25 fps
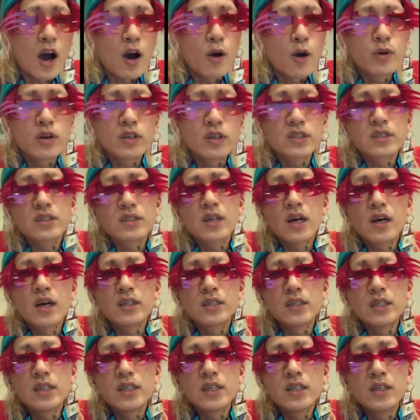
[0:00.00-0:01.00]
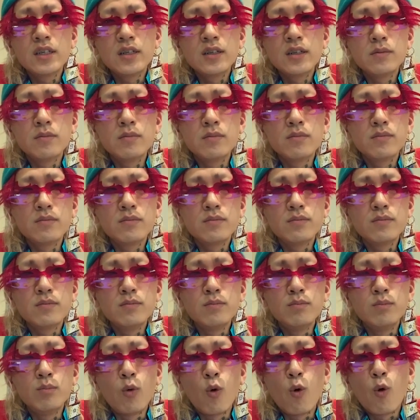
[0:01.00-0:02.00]
will study
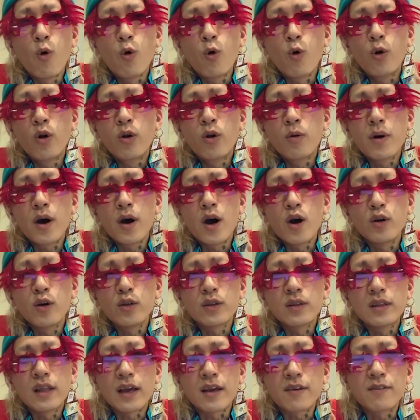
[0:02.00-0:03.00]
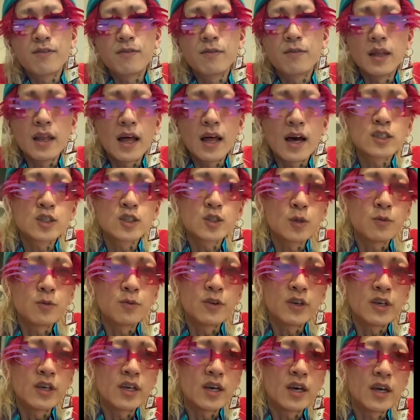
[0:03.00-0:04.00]
more about like
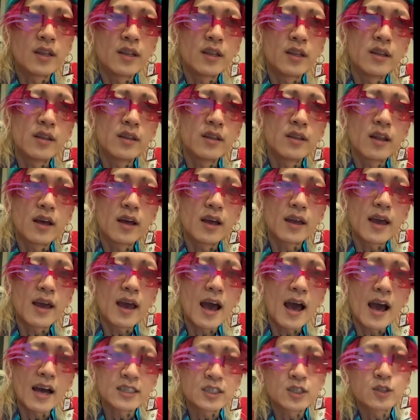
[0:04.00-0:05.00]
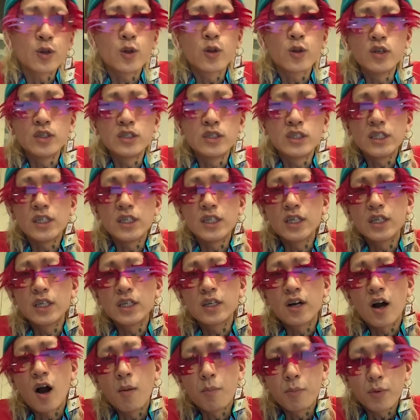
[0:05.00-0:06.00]
philosophy and like astrology,
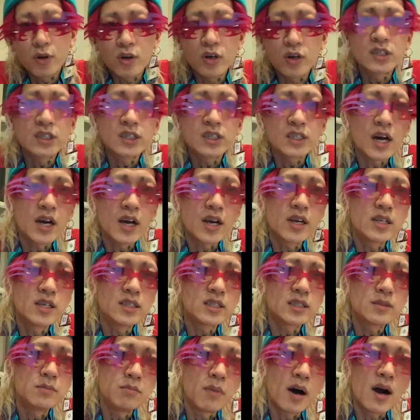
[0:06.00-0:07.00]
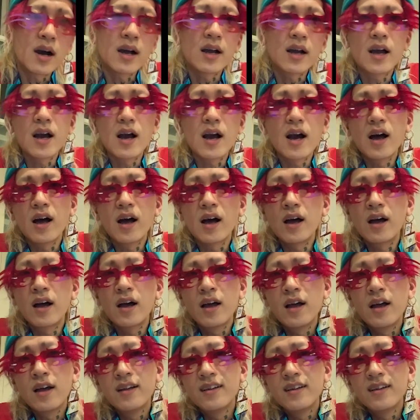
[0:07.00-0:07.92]
computer science, manga,